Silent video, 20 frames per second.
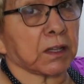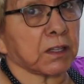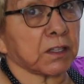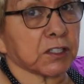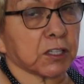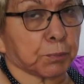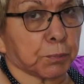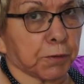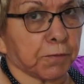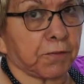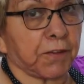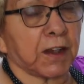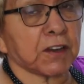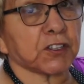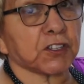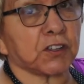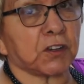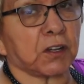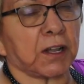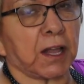These are
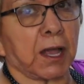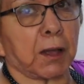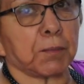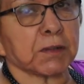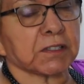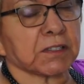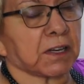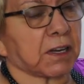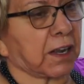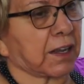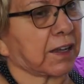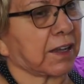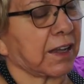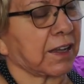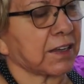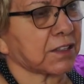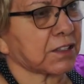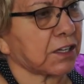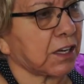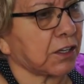professional habits, and I
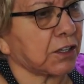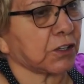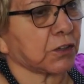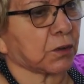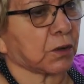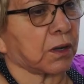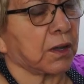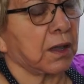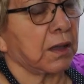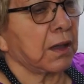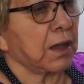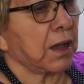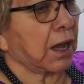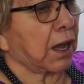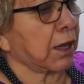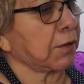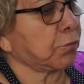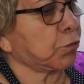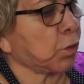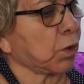can't tell you,
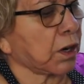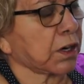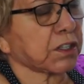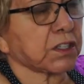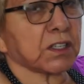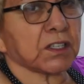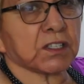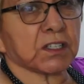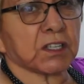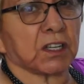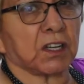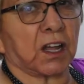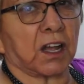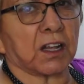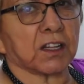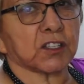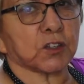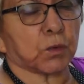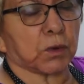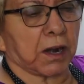I've worked in
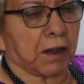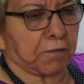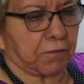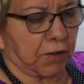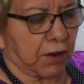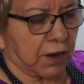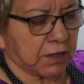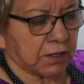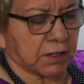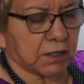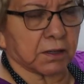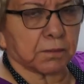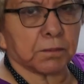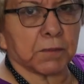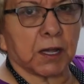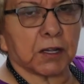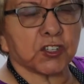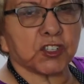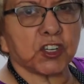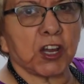salons where I find
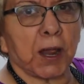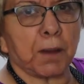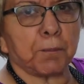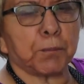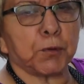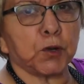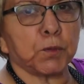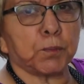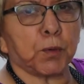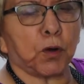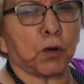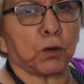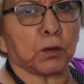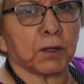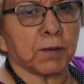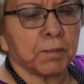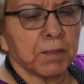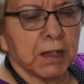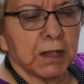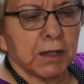a shampoo
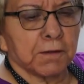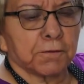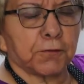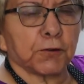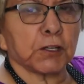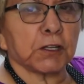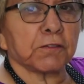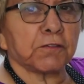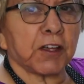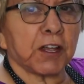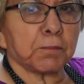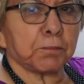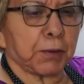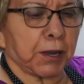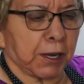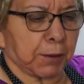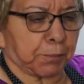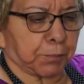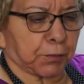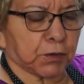bowl full of end
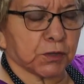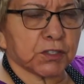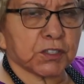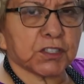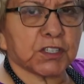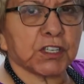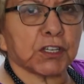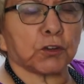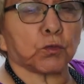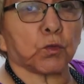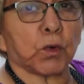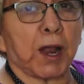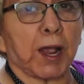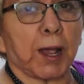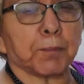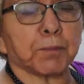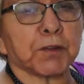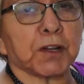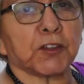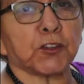papers still
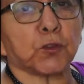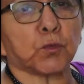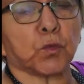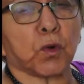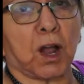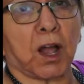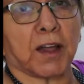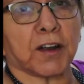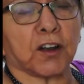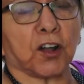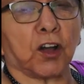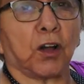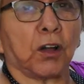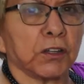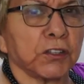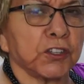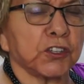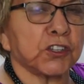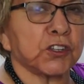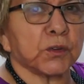wrapped on the rod.
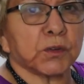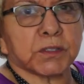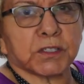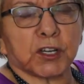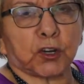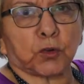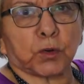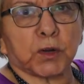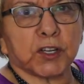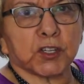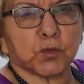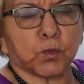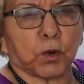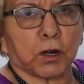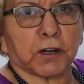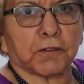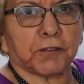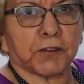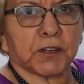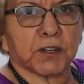All you do is increase
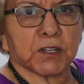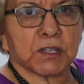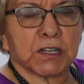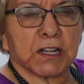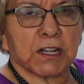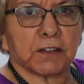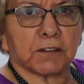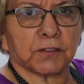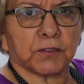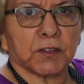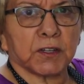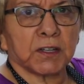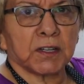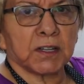work for yourself.